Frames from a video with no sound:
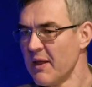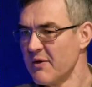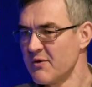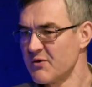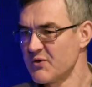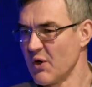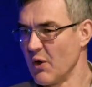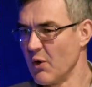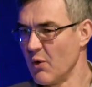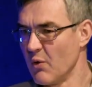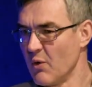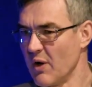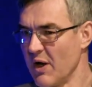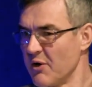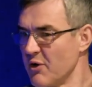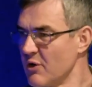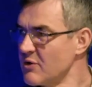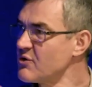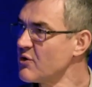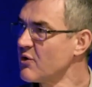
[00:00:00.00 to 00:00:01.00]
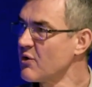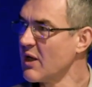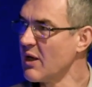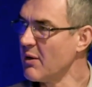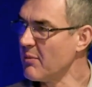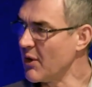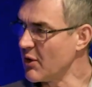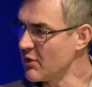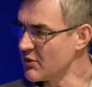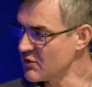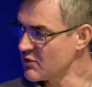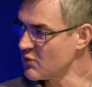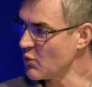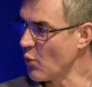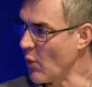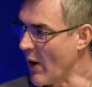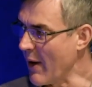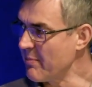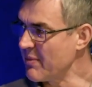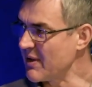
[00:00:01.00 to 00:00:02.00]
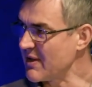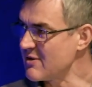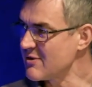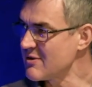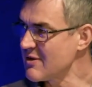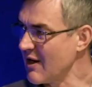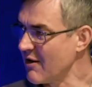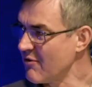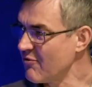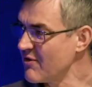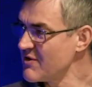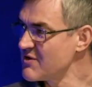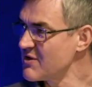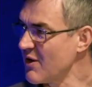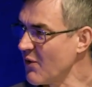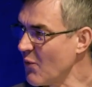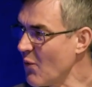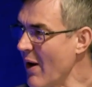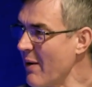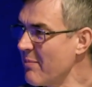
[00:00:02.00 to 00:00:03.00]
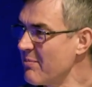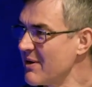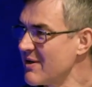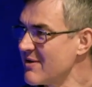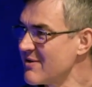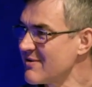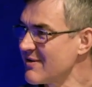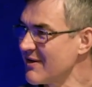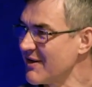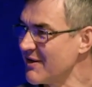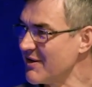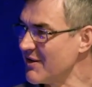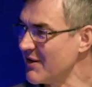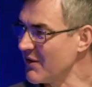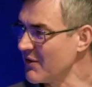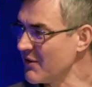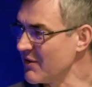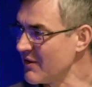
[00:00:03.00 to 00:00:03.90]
So we are not talking about weapons, like physical weapons and